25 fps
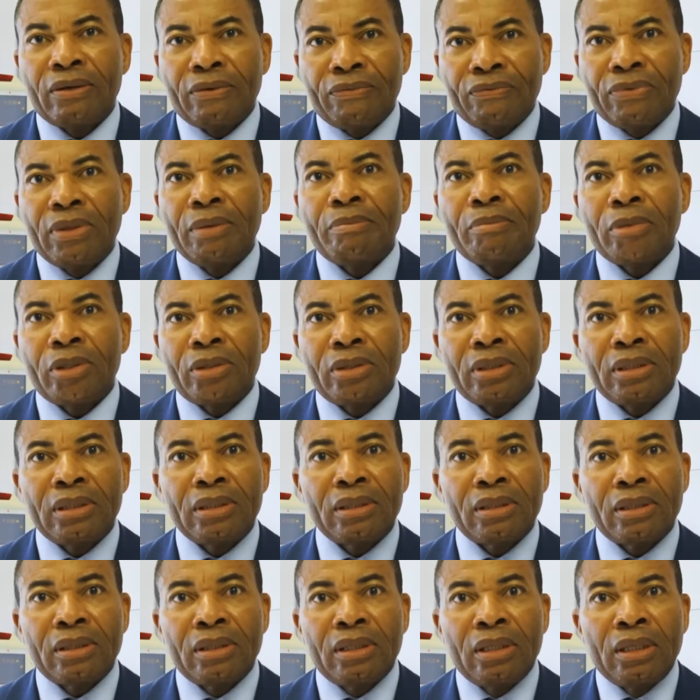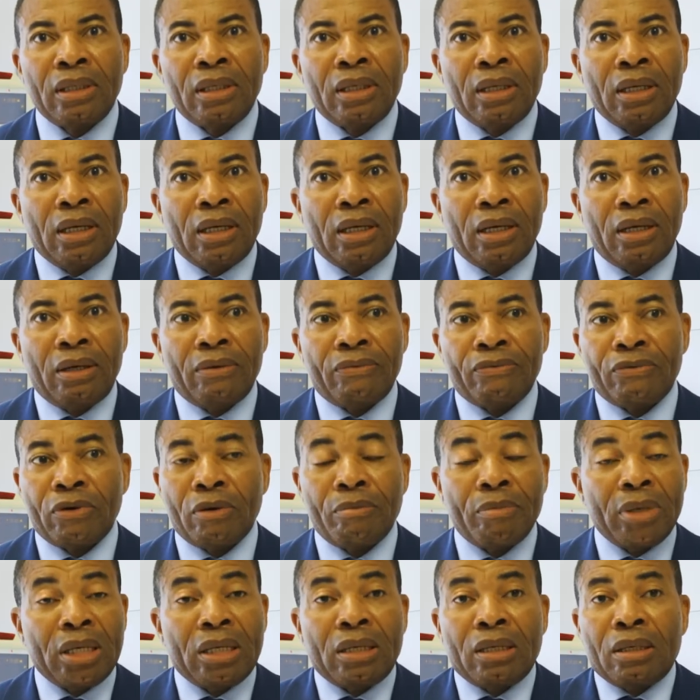of the month.
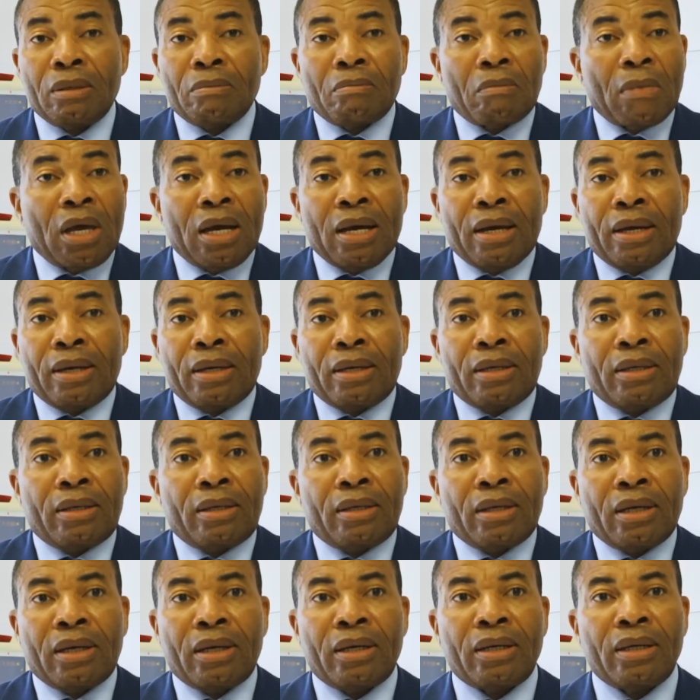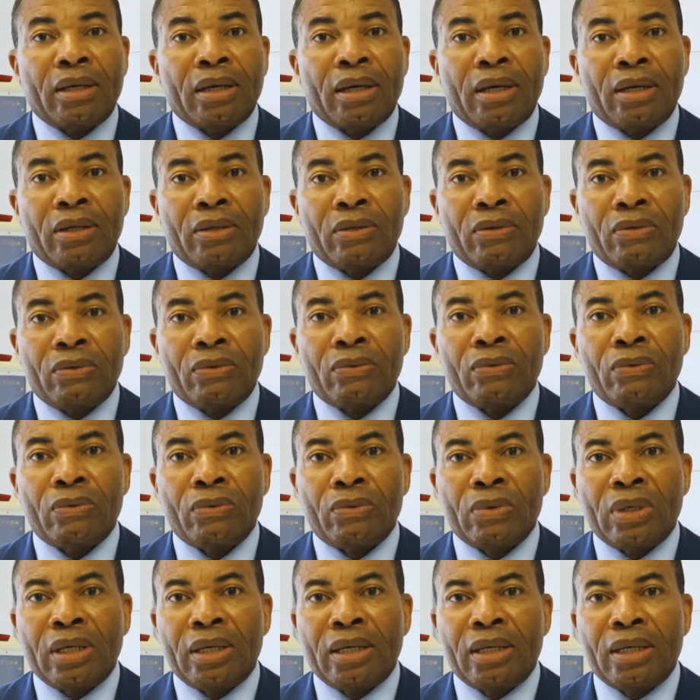For me, I do